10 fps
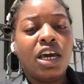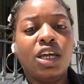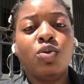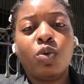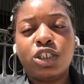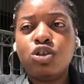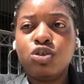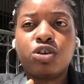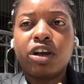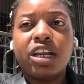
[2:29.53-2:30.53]
and what you
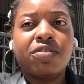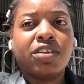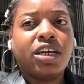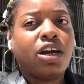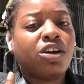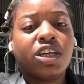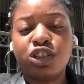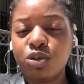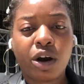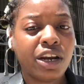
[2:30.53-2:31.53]
do creatively are
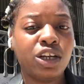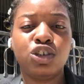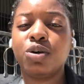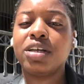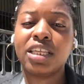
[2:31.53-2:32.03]
things you already enjoy,